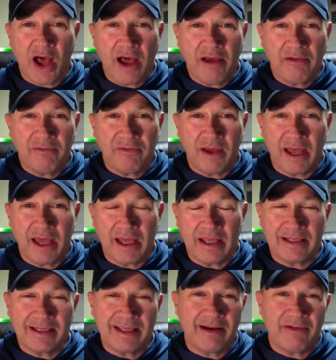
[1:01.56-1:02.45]
off, uh,
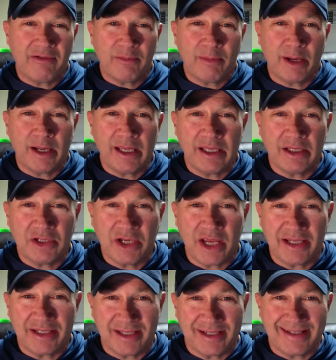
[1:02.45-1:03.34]
get everybody a
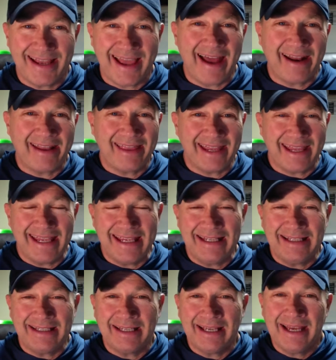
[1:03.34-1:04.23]
chance to stay out of the
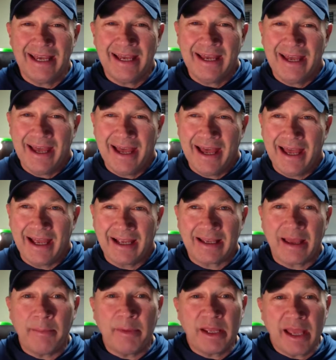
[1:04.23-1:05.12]
heat. Uh,
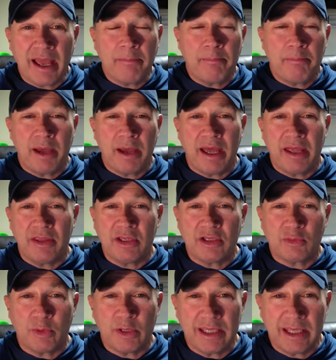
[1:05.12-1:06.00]
coming up uh,
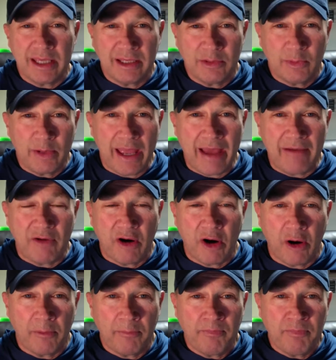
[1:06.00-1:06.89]
this weekend, we have
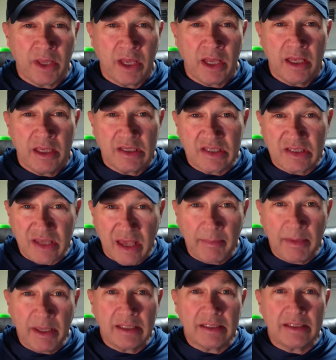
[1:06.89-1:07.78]
our
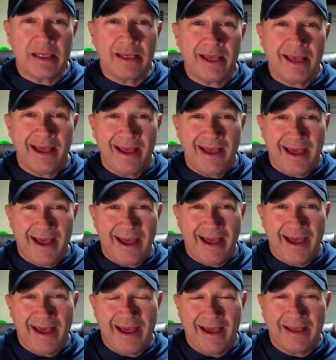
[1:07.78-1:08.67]
summit
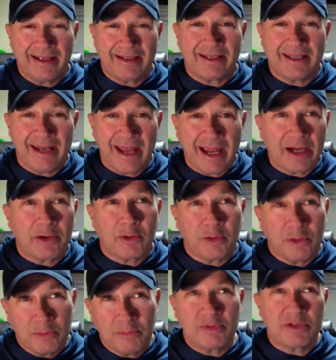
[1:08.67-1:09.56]
uh, connect
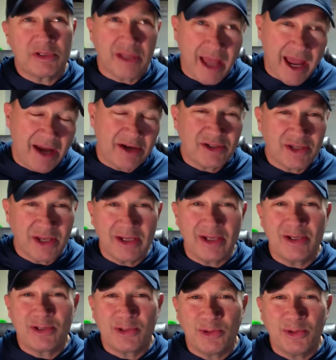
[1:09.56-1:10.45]
group slash
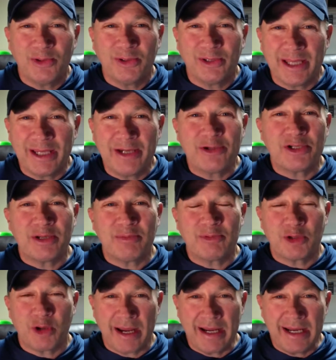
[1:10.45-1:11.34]
Sunday school
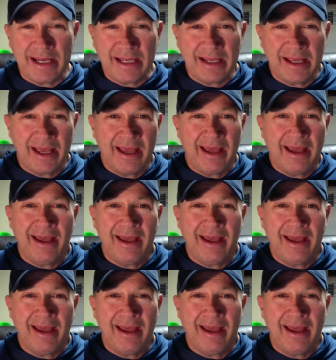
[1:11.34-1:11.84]
leadership training